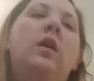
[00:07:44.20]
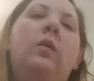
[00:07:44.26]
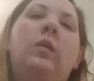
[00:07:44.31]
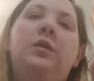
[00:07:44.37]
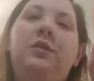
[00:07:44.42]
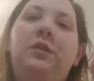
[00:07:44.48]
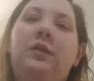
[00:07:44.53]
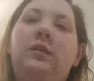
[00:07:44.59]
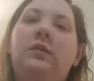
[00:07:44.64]

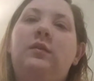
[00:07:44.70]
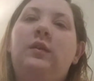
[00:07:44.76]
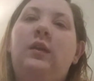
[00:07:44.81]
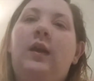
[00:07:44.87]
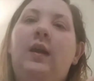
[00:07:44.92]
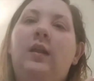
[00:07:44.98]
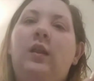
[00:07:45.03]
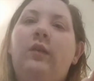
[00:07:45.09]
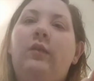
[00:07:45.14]
which you can
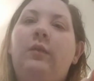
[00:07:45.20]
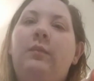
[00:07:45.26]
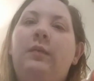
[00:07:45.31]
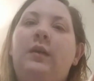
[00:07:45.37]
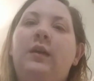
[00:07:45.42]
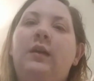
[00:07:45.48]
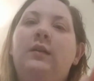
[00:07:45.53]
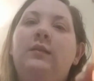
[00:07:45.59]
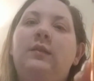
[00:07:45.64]
see I love it
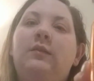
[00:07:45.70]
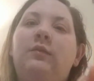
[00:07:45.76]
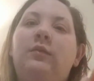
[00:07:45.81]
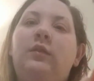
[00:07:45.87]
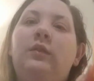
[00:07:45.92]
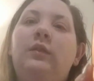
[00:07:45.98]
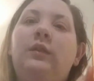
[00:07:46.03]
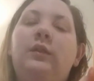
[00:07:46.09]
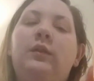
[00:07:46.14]
because I've
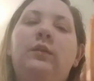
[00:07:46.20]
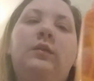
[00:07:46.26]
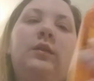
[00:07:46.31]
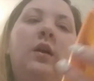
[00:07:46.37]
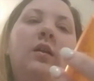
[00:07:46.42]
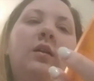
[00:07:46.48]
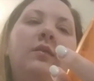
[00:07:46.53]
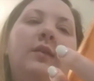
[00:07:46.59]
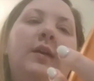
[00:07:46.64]
literally used
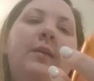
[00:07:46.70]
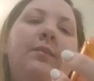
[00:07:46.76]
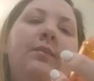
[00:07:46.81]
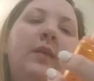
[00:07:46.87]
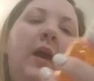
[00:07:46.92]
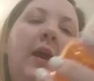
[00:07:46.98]
all of it.